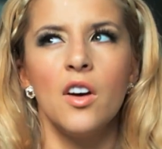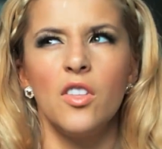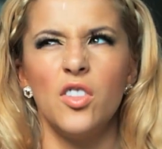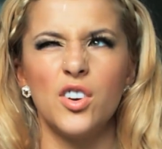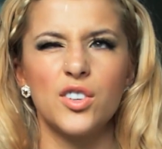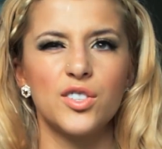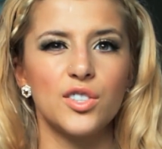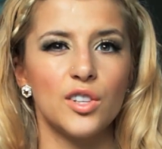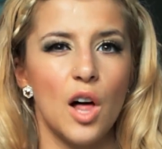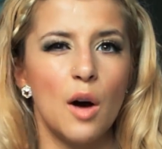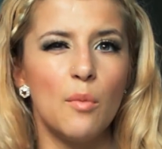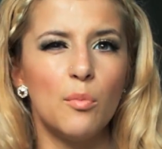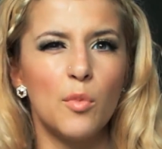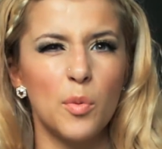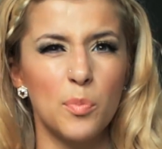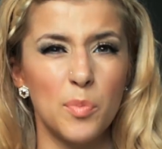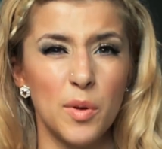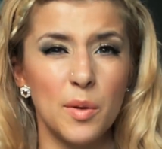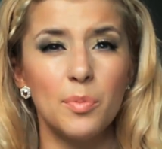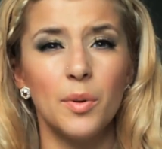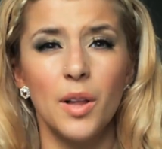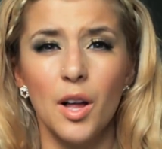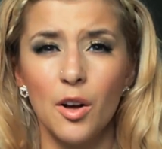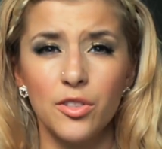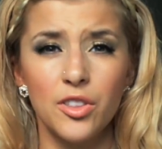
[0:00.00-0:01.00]
there's a lot more
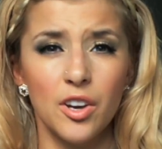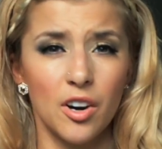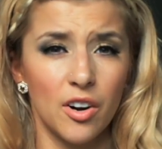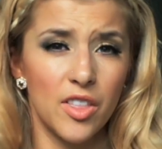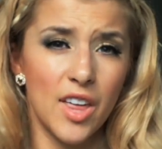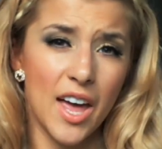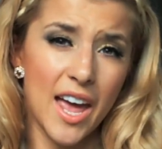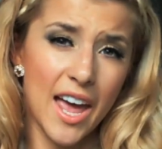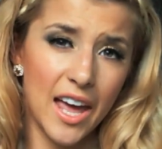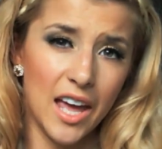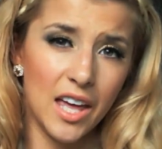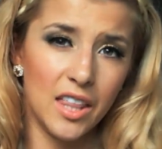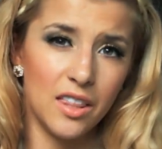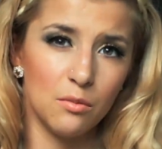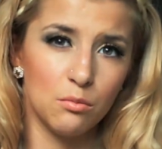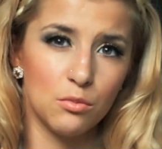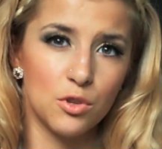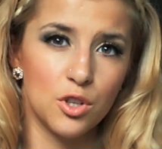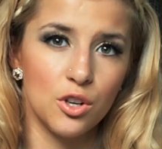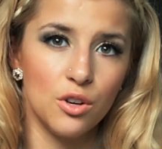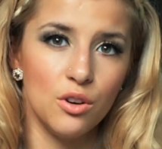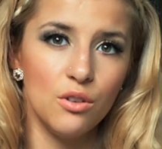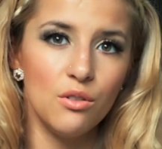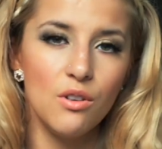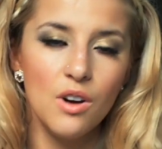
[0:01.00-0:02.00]
people out there that hate them
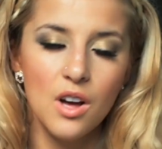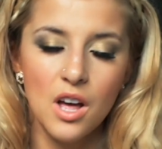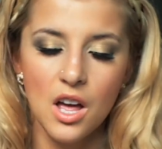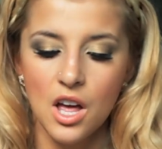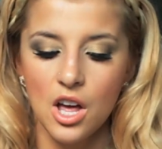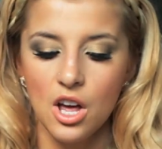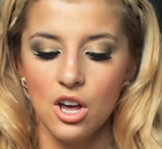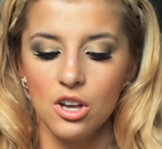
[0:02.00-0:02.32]
too.